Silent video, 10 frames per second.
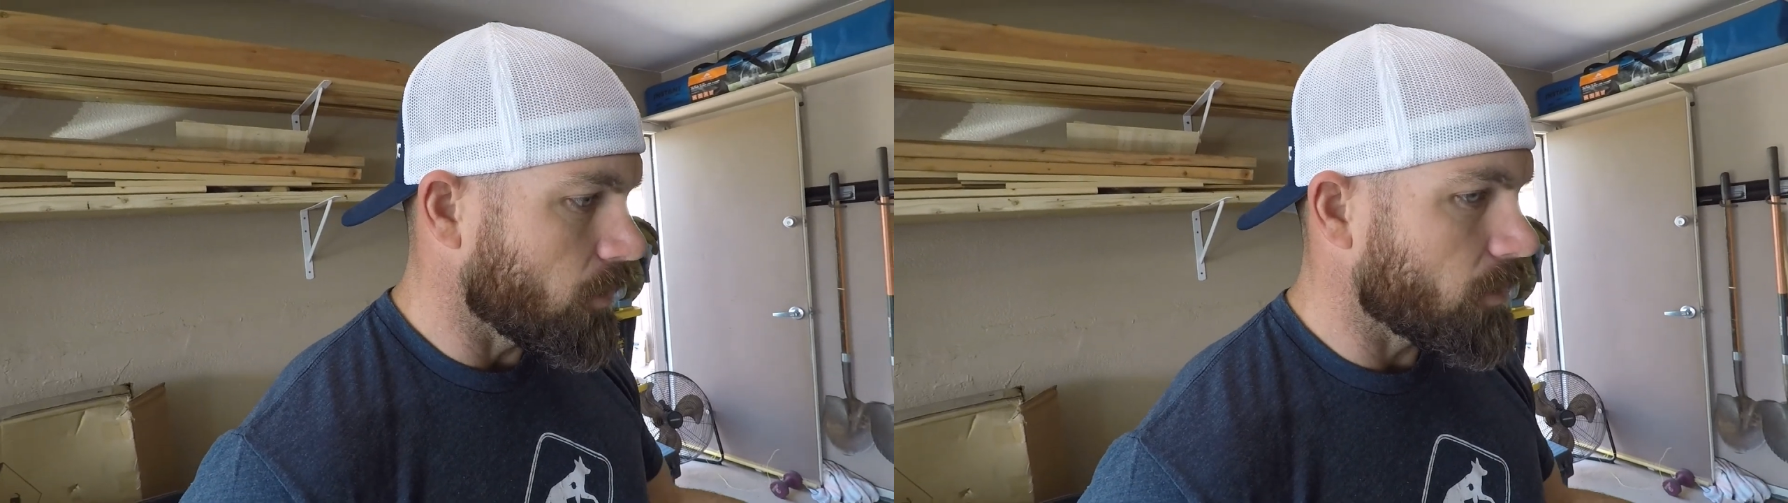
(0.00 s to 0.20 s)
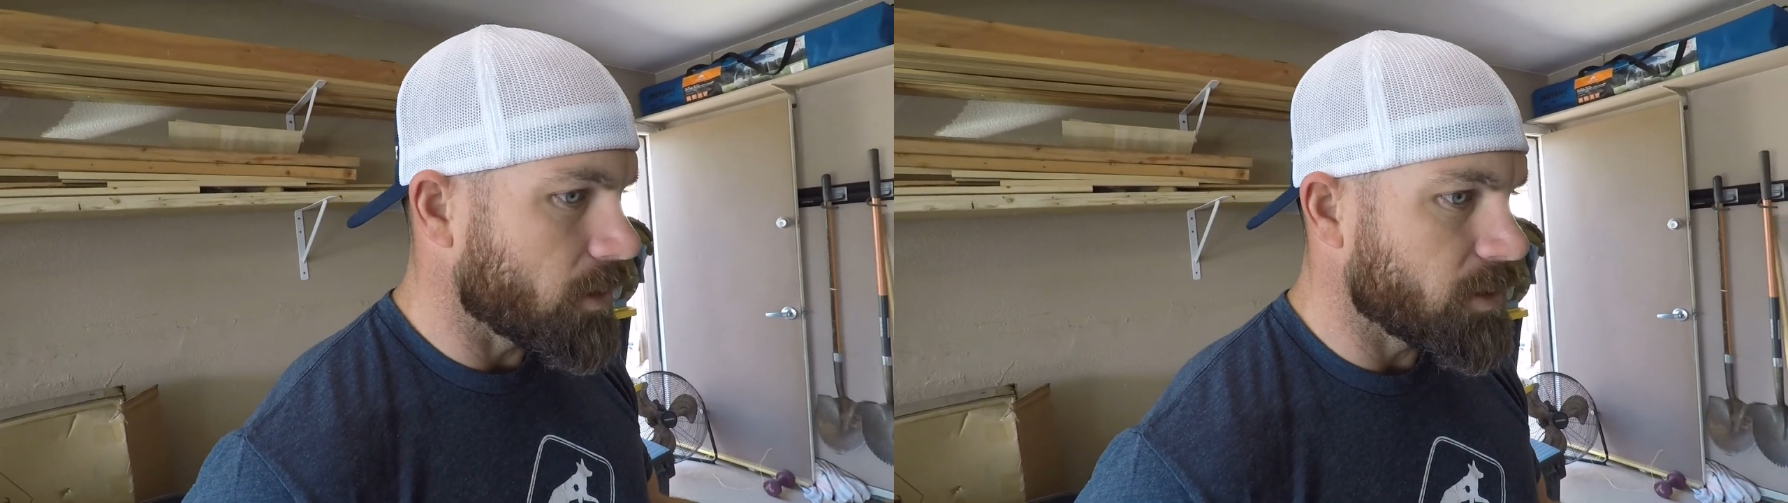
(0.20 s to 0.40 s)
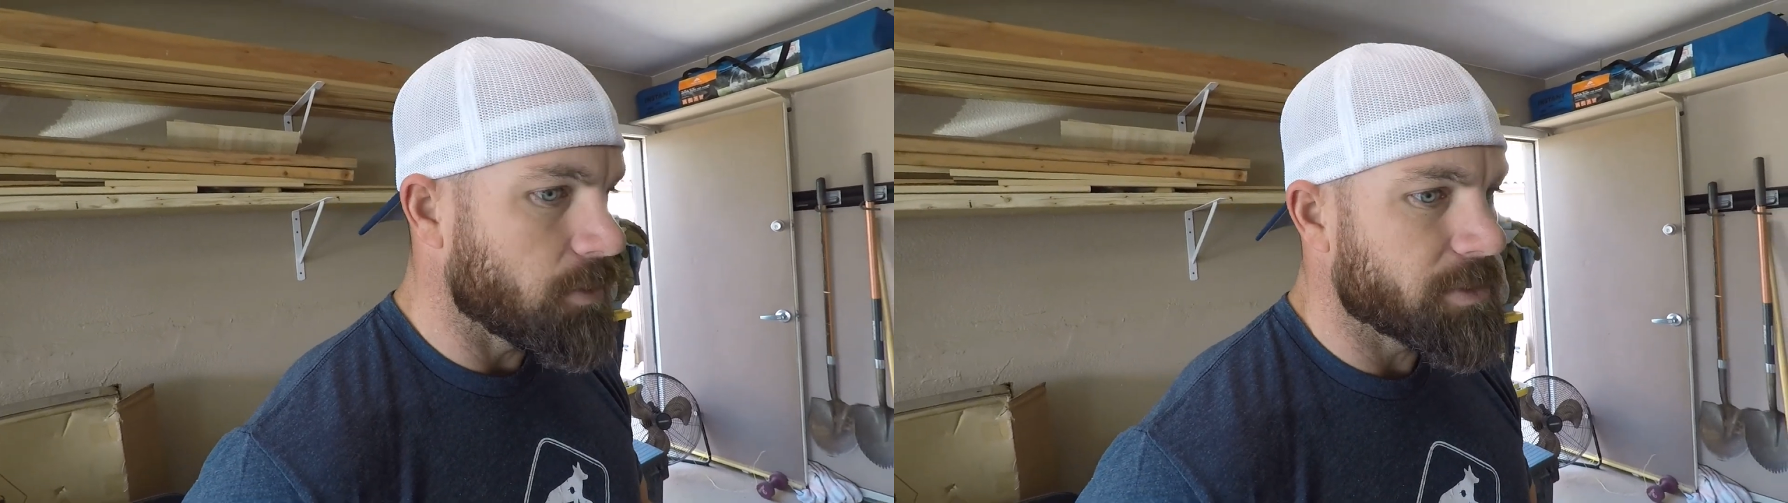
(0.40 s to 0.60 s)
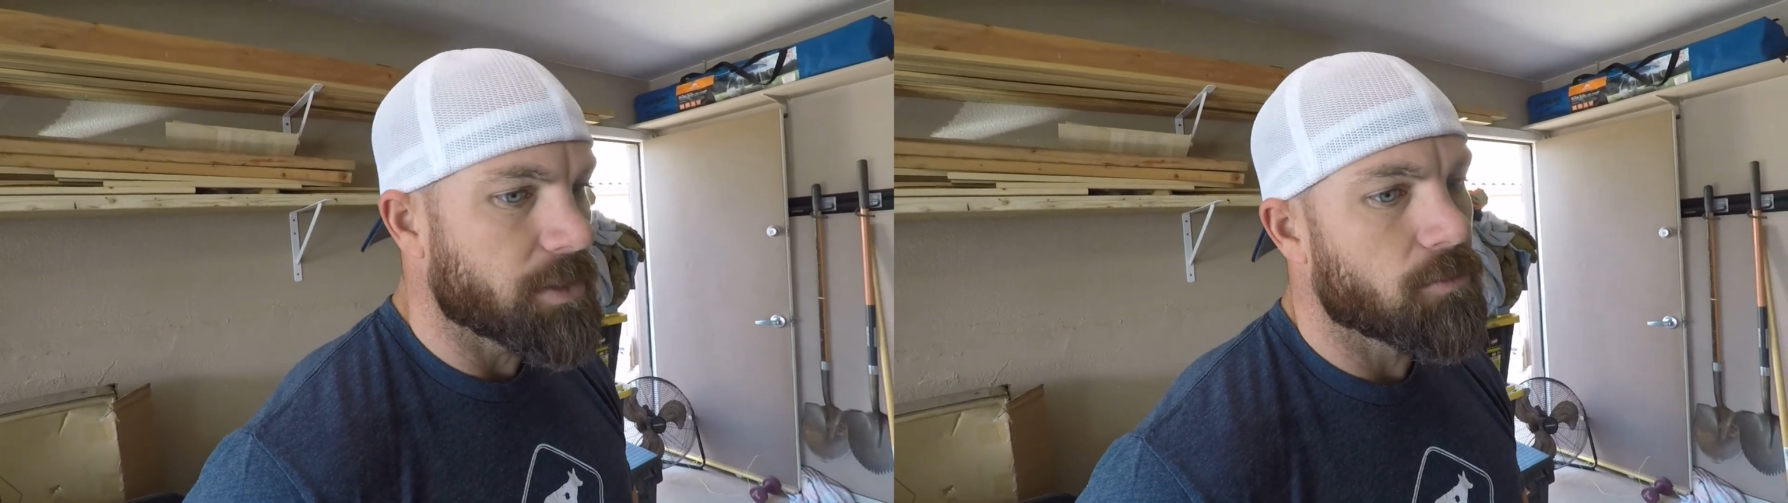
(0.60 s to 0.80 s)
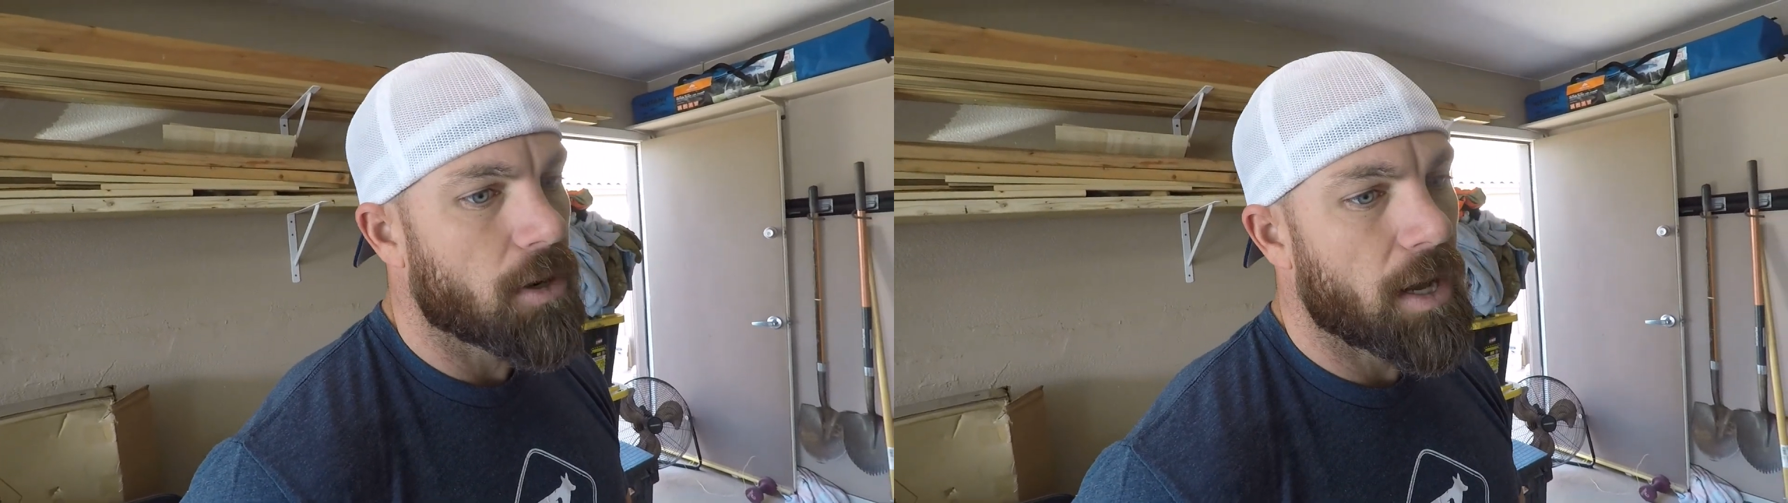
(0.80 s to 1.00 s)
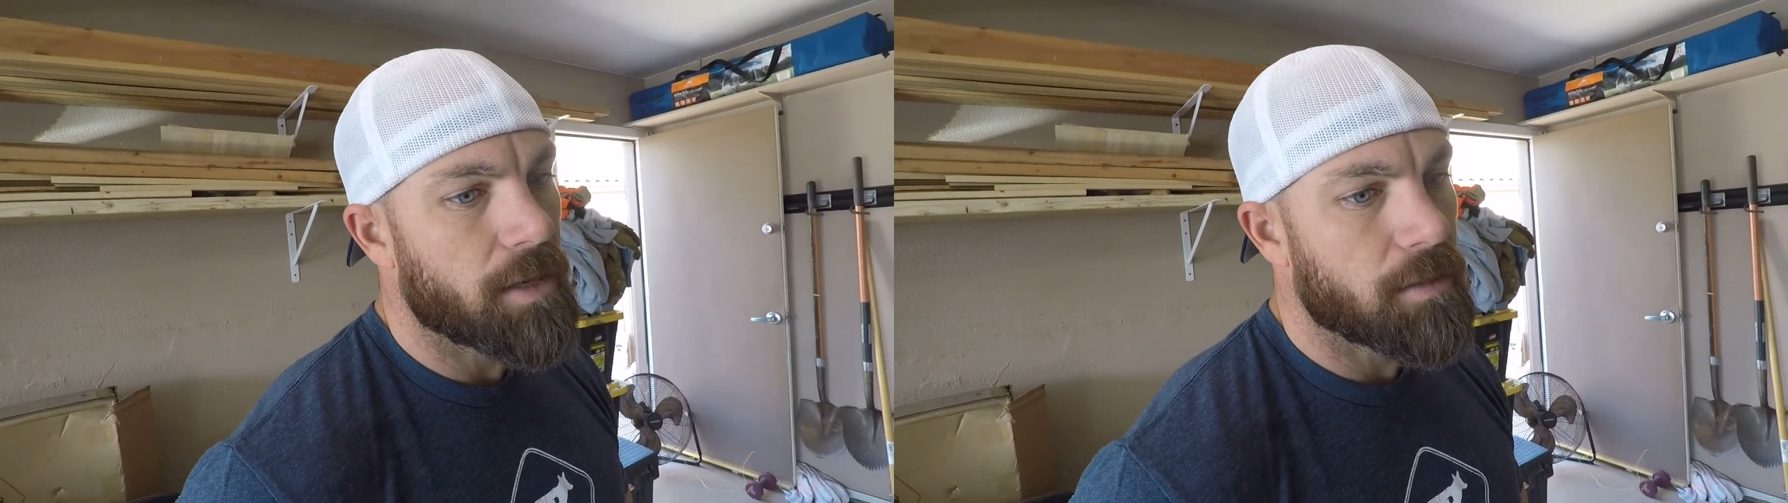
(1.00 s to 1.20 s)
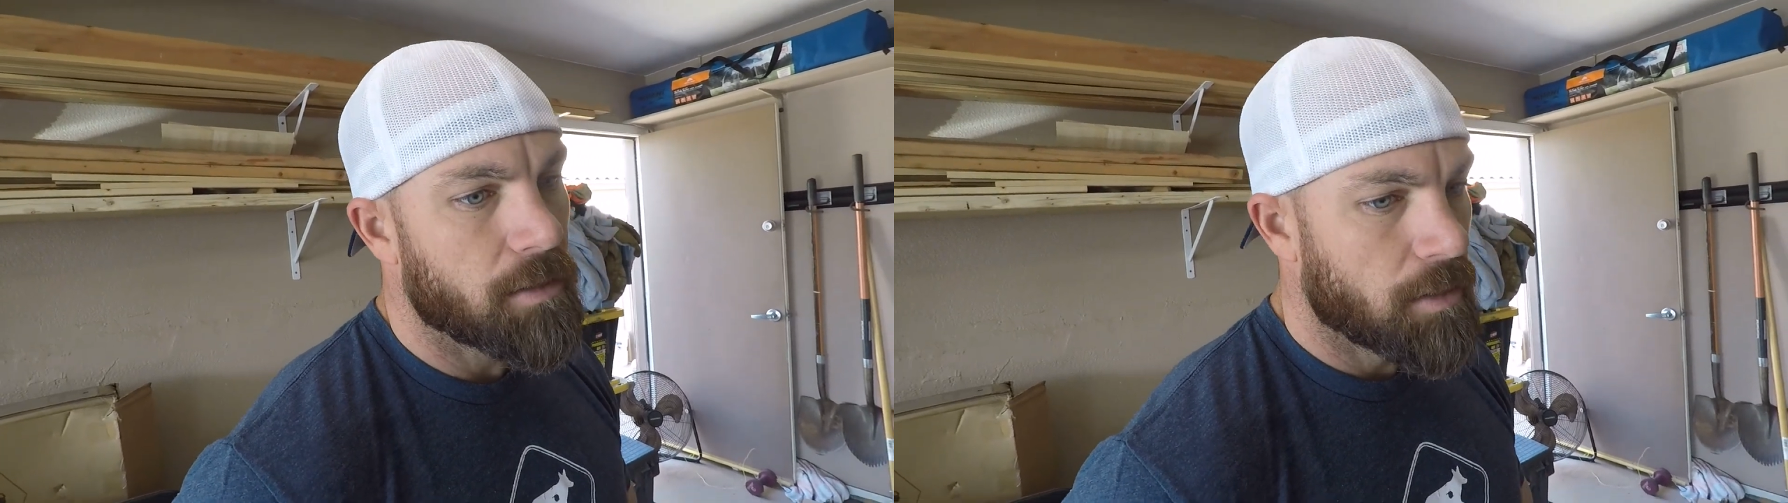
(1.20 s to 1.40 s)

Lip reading: continuously run.